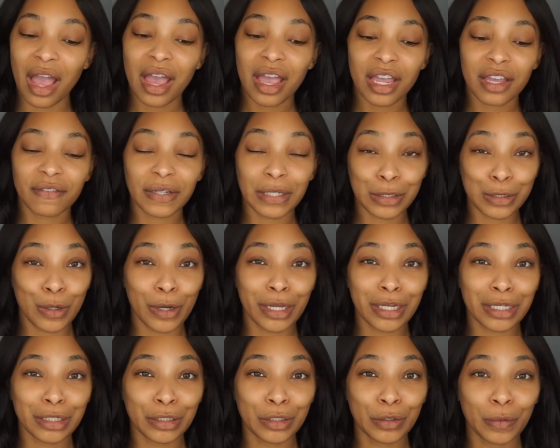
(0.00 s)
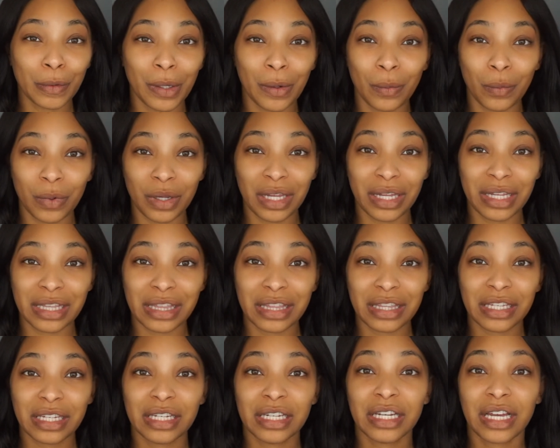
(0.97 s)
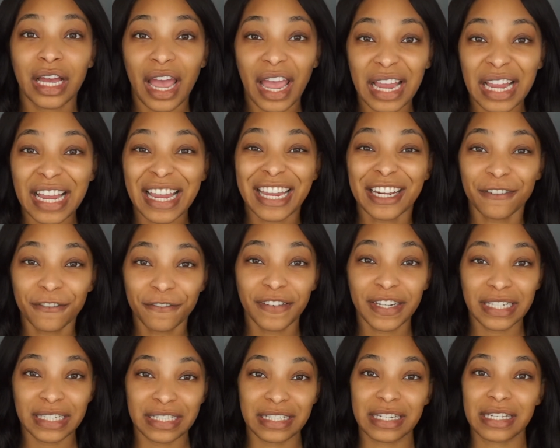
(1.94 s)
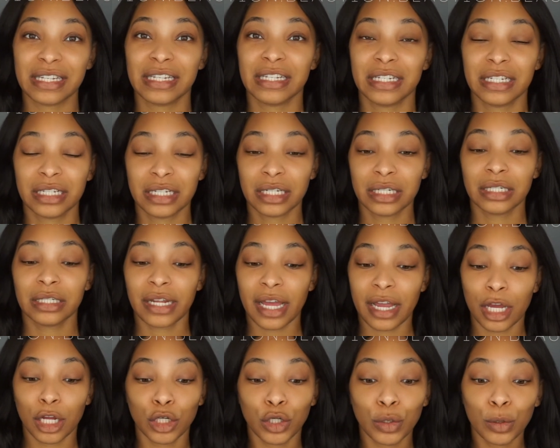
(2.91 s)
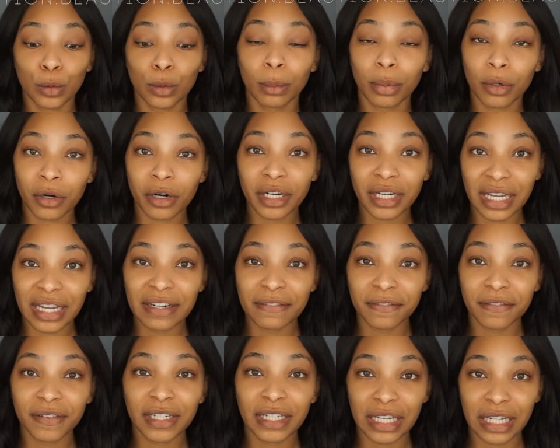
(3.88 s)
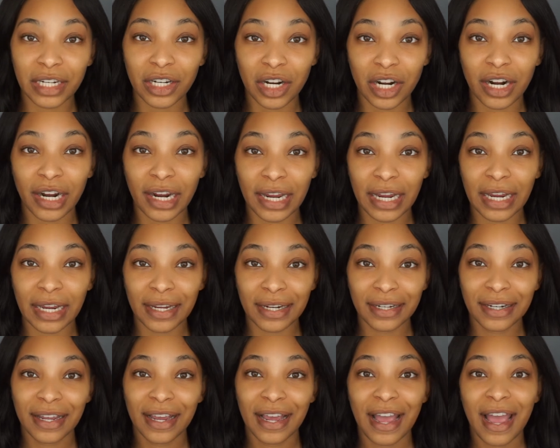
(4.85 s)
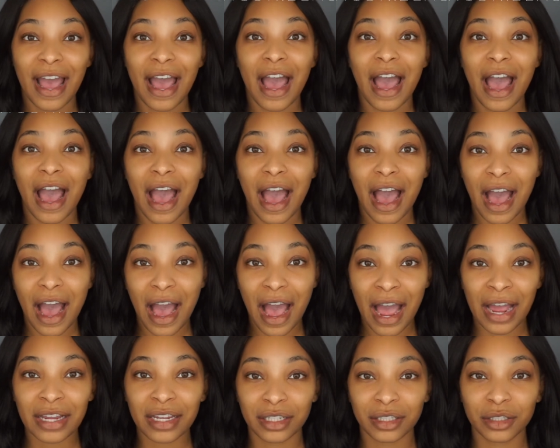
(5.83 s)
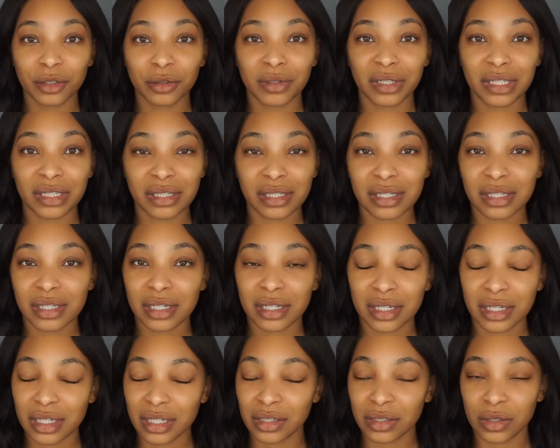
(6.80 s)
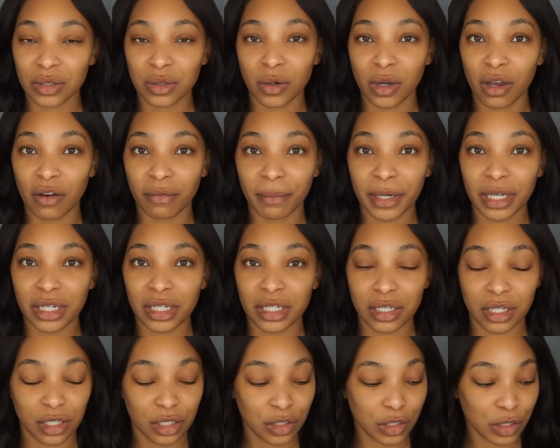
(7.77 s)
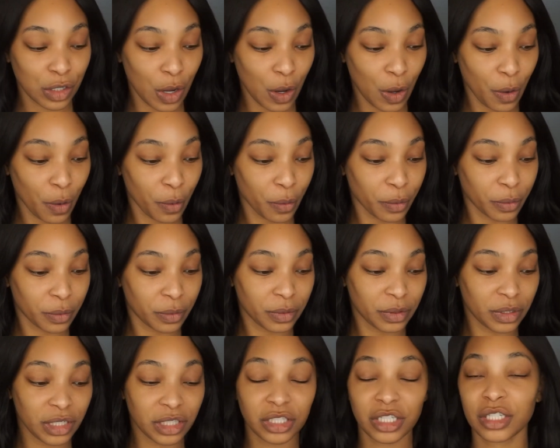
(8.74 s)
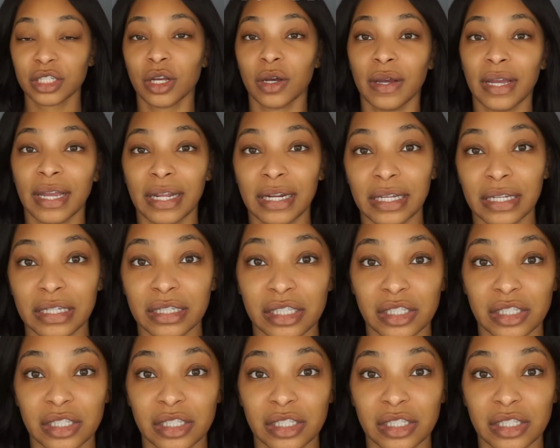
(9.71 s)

if LaToya can do it with an infant, like a newborn infant in her hand, I can do this in 12 minutes. So let's just go ahead and get